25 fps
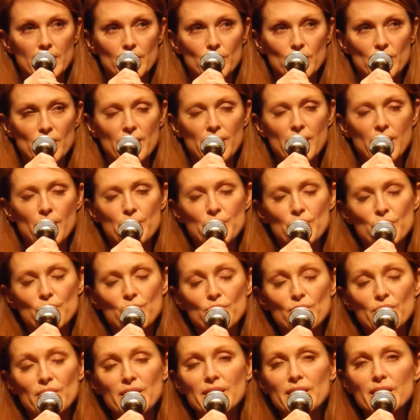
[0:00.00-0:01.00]
which I thought was
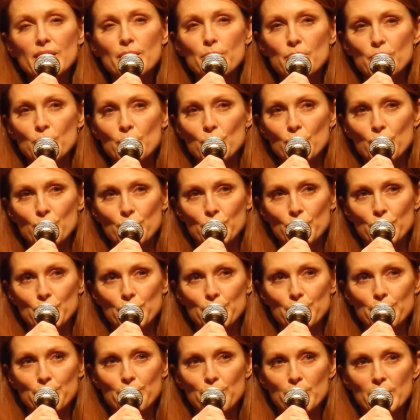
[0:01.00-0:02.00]
really
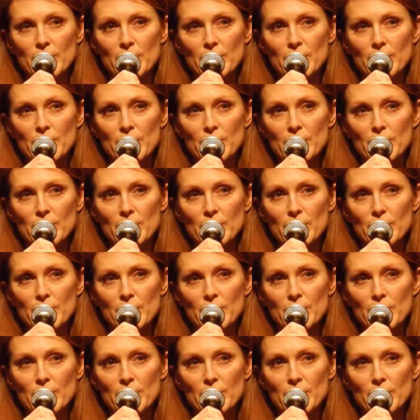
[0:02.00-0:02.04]
beautiful,